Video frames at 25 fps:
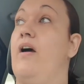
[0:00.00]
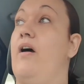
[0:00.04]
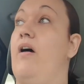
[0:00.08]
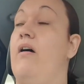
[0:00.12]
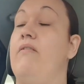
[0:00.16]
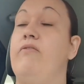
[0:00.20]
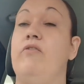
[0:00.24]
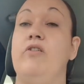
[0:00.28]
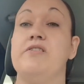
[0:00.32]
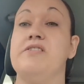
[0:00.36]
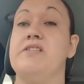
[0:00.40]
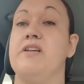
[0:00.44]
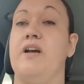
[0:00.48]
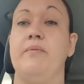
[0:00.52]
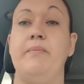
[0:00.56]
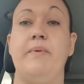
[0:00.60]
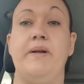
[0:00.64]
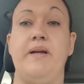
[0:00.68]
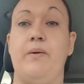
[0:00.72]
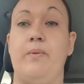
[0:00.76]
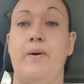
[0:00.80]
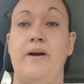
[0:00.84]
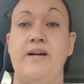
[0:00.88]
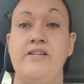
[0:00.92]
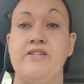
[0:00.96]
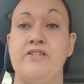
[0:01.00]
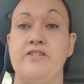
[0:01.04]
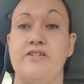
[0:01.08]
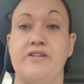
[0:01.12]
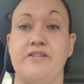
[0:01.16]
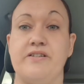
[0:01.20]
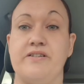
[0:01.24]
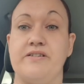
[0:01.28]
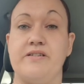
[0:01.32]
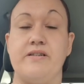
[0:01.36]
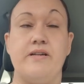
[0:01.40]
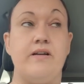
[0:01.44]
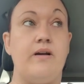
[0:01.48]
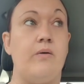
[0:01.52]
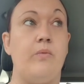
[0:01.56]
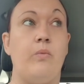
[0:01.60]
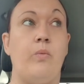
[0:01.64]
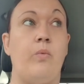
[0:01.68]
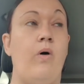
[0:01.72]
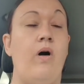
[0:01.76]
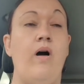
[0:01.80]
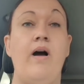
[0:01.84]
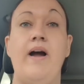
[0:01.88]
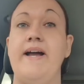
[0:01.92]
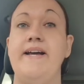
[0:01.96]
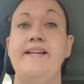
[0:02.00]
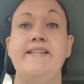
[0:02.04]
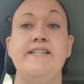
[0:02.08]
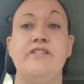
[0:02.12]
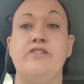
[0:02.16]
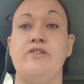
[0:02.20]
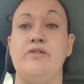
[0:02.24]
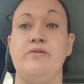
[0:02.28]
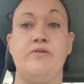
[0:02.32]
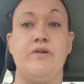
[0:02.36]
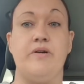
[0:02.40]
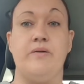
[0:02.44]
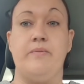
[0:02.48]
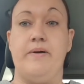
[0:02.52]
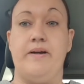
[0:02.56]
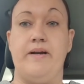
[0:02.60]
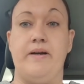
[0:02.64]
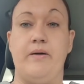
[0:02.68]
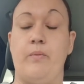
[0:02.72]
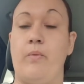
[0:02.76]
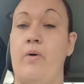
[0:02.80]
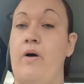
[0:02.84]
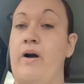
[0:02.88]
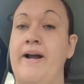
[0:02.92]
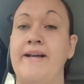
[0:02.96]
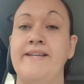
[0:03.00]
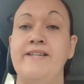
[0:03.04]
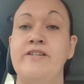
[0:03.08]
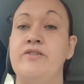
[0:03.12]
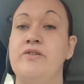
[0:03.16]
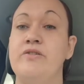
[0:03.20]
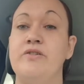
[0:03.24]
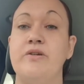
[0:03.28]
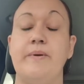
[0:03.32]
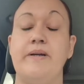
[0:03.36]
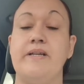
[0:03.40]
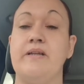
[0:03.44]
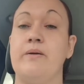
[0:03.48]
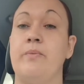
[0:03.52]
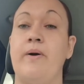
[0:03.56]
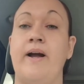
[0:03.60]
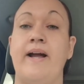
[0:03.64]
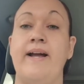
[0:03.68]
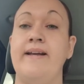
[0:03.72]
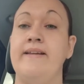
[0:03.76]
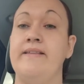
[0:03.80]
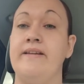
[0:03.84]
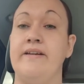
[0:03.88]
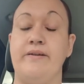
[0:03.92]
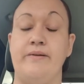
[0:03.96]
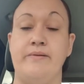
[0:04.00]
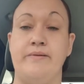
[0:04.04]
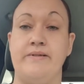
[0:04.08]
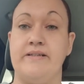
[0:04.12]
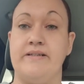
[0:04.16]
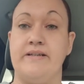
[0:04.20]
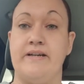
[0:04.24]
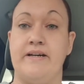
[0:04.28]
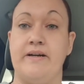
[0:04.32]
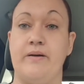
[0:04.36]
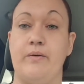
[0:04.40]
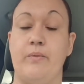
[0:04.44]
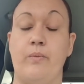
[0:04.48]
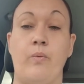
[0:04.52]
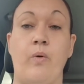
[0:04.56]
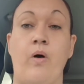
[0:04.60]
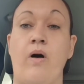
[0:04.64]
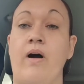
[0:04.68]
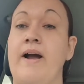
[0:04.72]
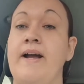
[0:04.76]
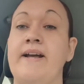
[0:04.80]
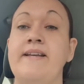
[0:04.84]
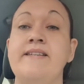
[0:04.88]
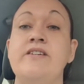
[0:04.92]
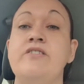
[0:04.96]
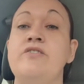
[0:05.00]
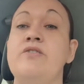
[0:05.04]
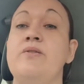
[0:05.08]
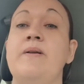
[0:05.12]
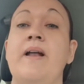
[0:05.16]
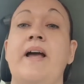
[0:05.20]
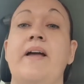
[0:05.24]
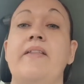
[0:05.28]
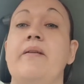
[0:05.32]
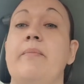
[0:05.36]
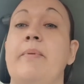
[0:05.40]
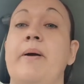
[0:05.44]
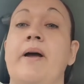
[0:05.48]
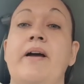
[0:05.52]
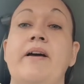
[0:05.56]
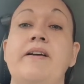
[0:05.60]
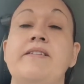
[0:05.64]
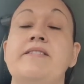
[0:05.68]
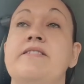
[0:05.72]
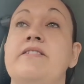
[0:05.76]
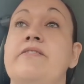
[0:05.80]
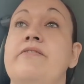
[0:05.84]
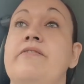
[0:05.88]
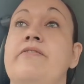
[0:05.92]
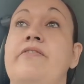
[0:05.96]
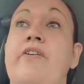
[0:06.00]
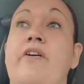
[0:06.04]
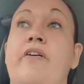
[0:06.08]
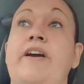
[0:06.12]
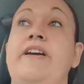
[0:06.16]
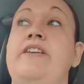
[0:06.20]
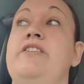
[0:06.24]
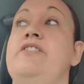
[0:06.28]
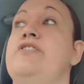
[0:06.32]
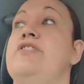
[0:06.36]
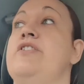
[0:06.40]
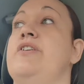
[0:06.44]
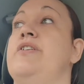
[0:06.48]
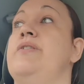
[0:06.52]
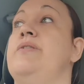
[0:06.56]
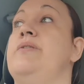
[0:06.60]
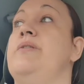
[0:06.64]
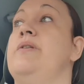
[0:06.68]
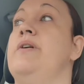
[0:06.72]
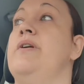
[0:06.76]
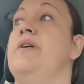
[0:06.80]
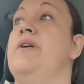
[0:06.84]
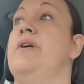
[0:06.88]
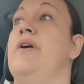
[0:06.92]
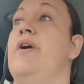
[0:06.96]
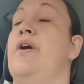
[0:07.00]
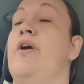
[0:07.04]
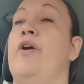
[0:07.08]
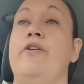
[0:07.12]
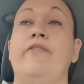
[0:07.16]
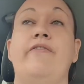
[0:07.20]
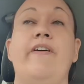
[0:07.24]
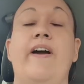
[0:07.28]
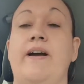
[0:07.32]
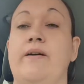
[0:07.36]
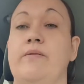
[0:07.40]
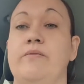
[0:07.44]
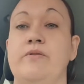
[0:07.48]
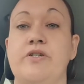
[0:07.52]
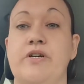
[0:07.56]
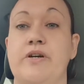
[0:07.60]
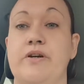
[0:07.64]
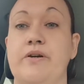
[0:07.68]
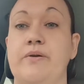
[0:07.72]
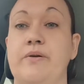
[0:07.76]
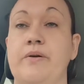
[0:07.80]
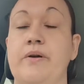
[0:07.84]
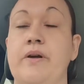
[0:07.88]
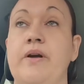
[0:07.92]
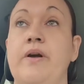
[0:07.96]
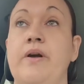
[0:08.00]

I've got so many questions. Like, why did you do it? Why did you do it the way that you did it? Why did you let the person find you who found you?